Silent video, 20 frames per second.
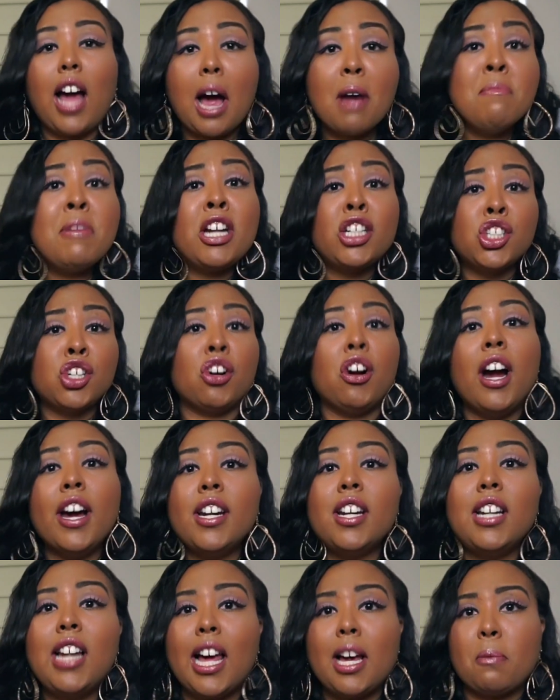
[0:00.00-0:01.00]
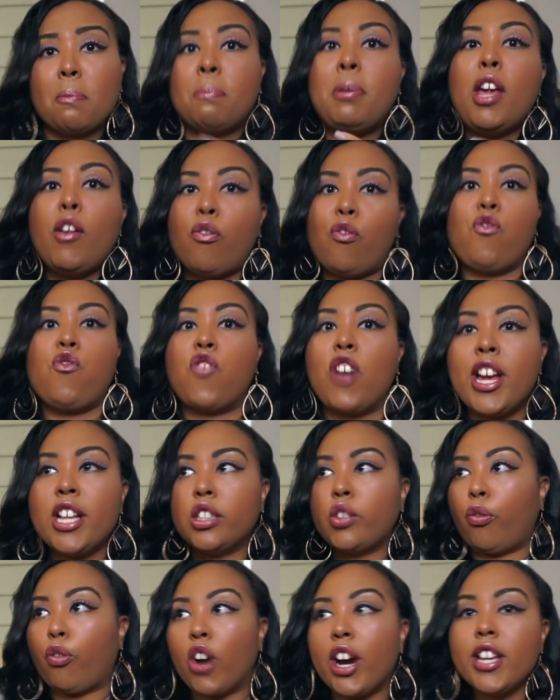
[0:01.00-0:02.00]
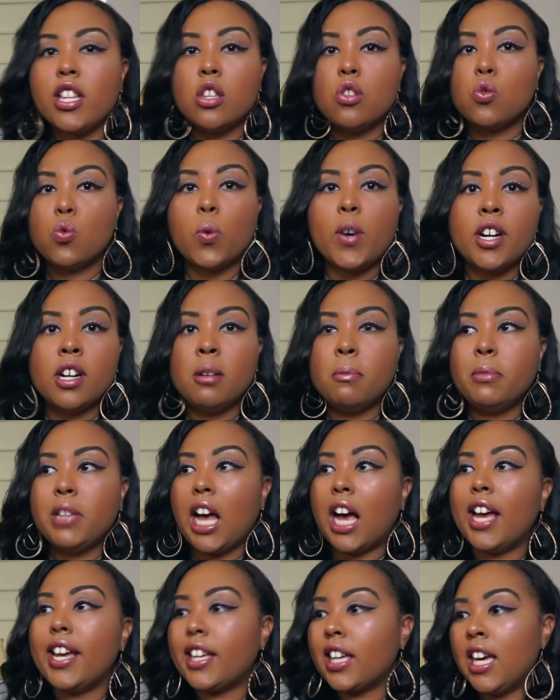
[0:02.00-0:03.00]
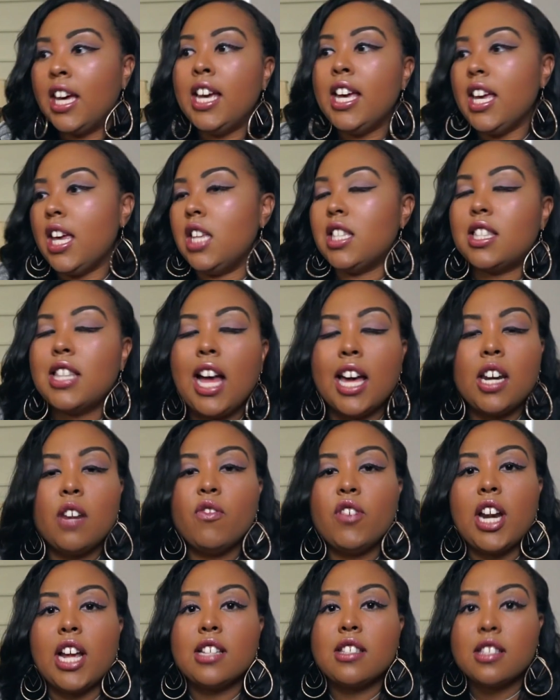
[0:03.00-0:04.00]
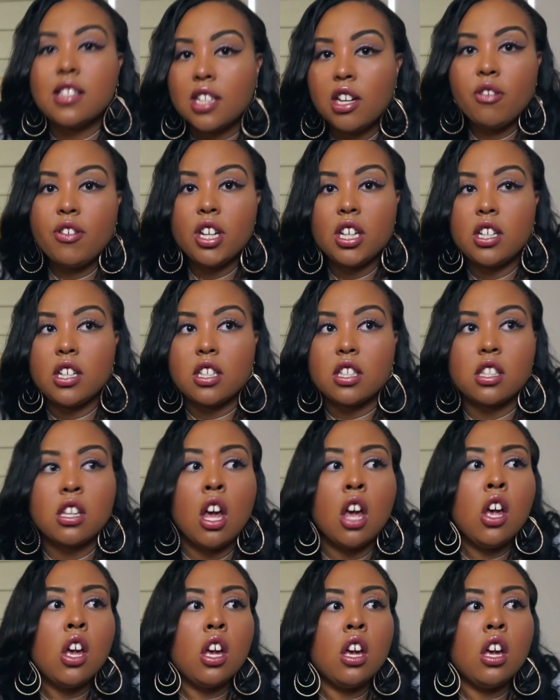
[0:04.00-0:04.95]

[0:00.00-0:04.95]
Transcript: I'm not trying to like be friends with him. Like, it's not even that serious.